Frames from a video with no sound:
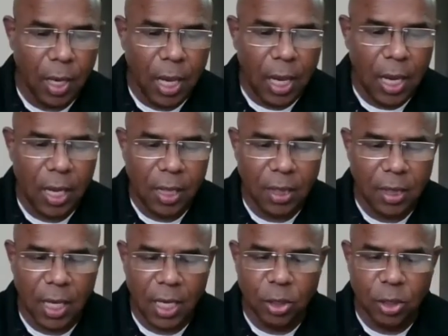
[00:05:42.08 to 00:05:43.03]
health
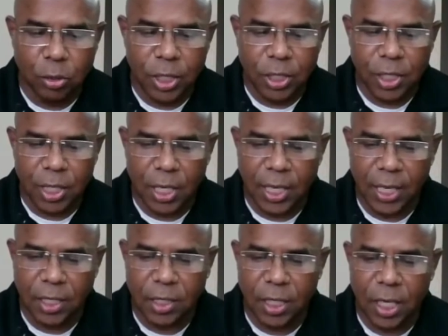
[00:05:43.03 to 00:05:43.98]
and nutrition
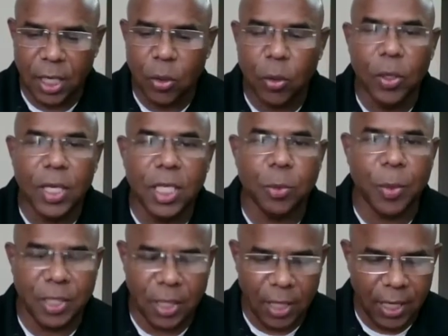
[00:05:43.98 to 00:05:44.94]
needs, including
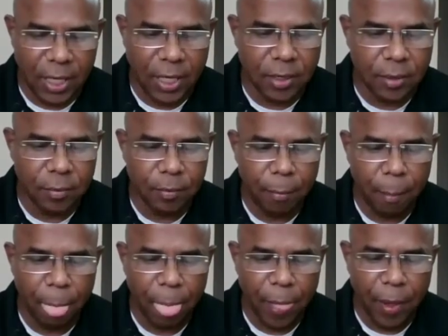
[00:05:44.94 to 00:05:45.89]
special needs,
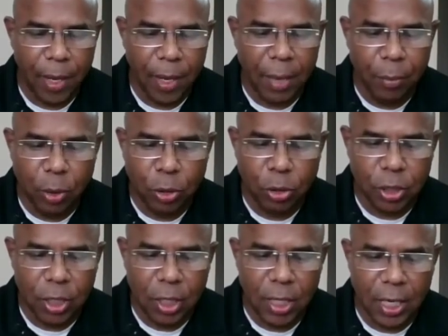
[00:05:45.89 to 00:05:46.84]

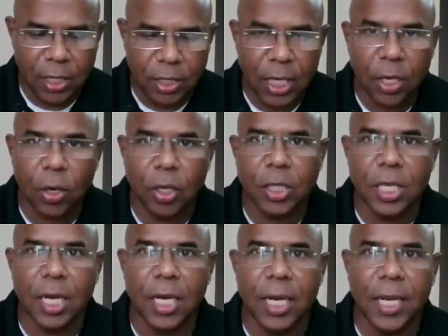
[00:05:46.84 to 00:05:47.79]
emotional and
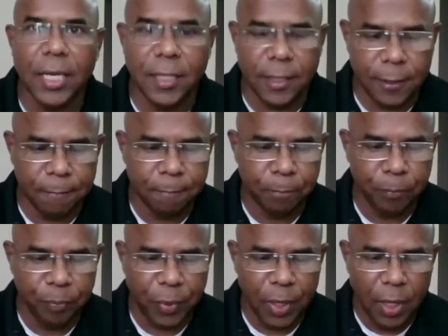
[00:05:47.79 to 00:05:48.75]
psychological needs,
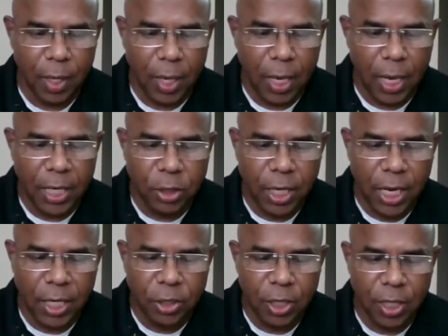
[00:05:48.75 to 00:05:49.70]

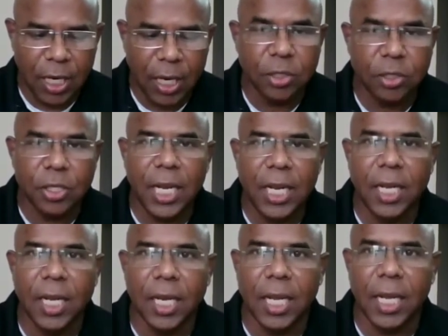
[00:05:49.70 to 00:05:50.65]
education and
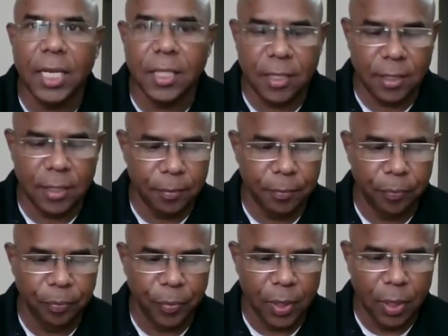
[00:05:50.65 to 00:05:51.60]
training needs,
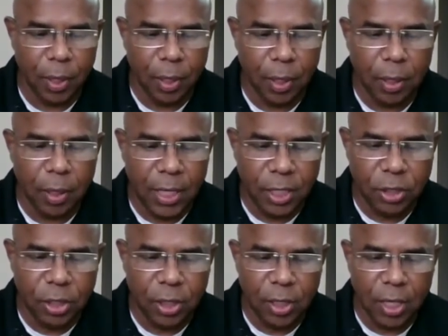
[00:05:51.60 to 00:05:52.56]

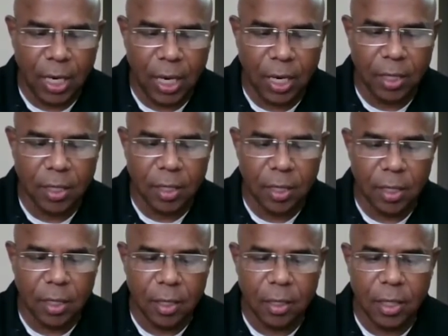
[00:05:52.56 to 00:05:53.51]
leisure and
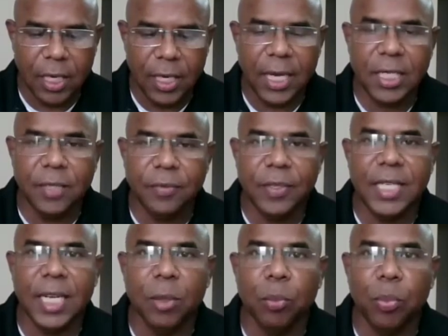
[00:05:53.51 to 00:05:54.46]
creativity
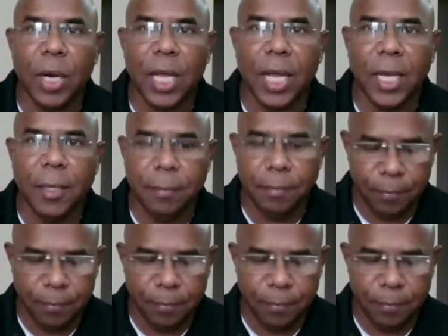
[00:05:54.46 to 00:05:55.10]
and play,